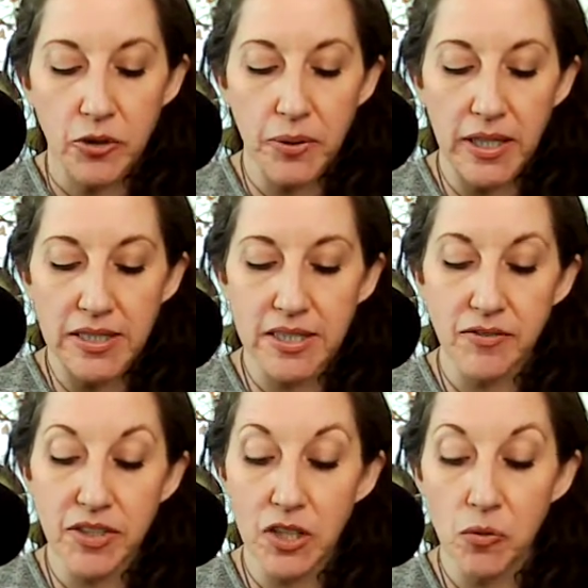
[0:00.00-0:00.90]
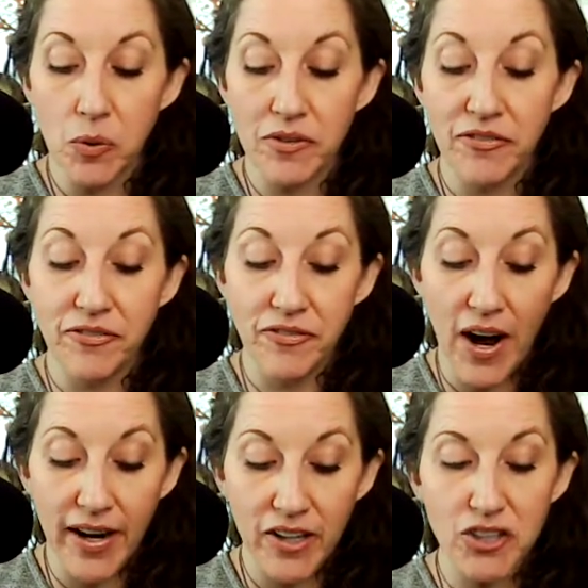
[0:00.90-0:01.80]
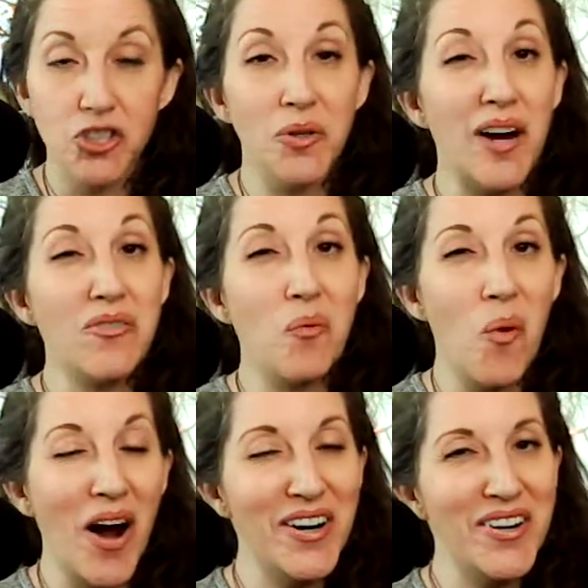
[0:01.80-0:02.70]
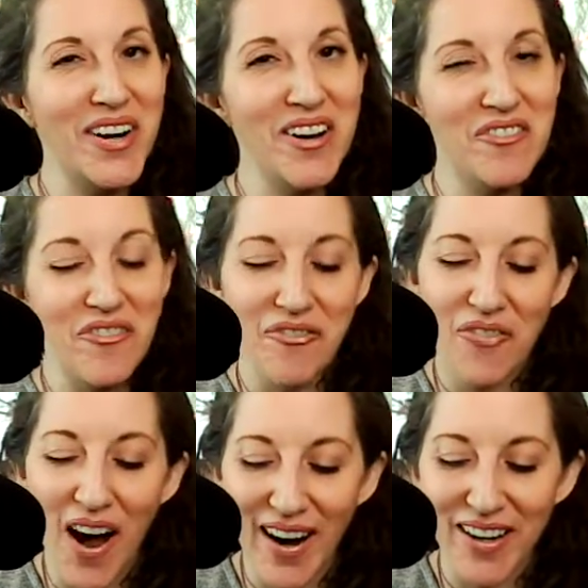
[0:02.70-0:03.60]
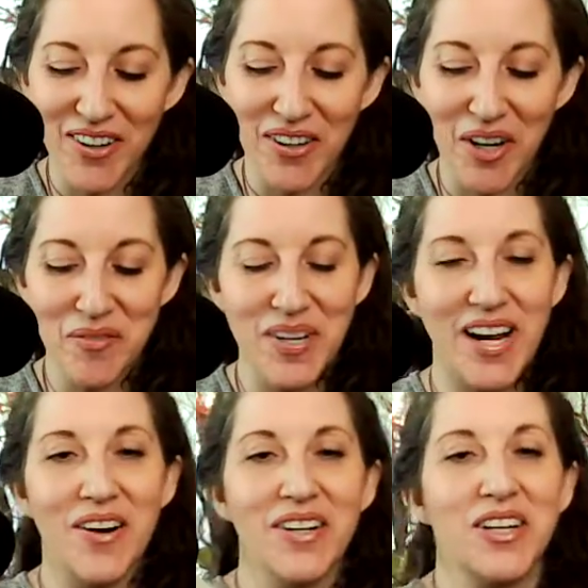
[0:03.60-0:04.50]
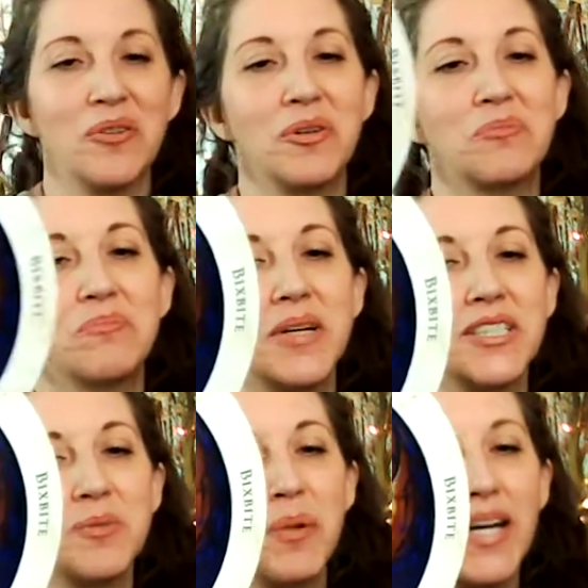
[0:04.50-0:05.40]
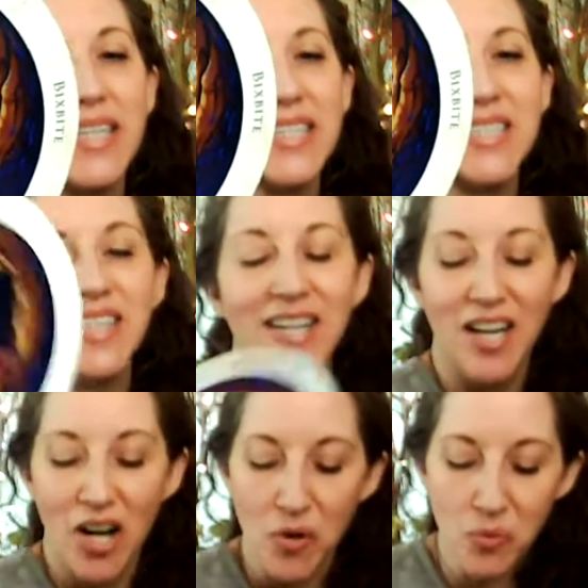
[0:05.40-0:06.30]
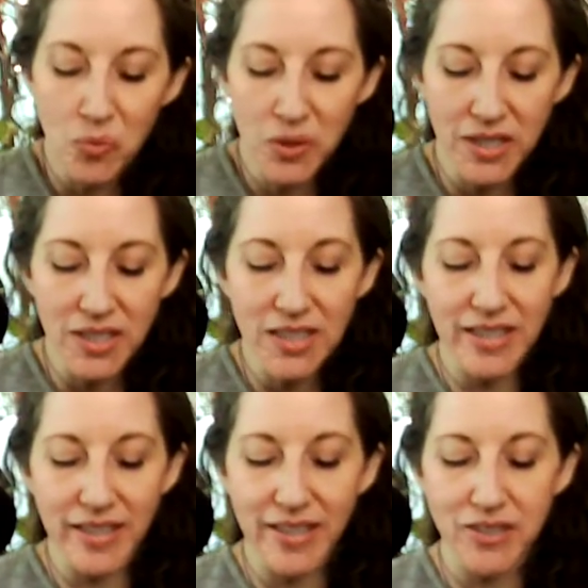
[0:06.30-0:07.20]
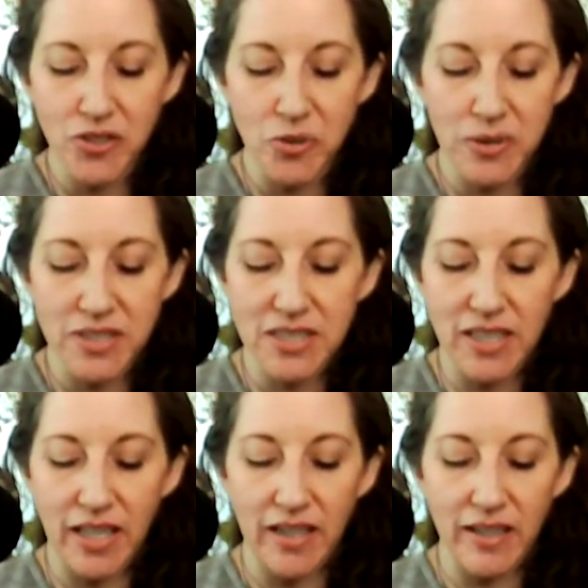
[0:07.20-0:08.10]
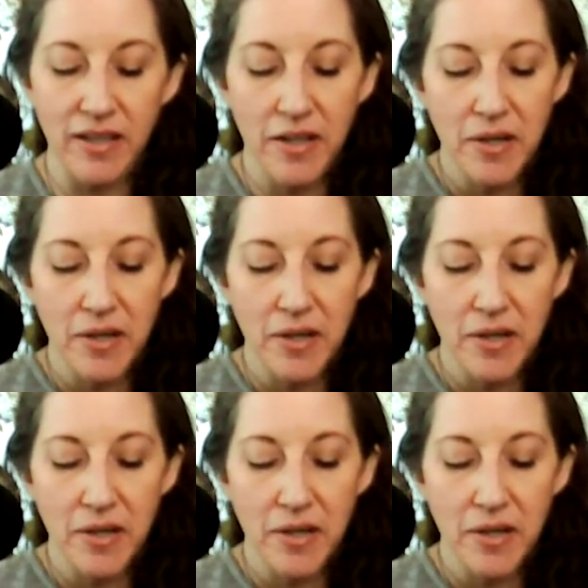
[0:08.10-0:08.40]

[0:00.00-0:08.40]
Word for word: creativity with fire. So you have water and fire coming out here with Bixbite. Really interesting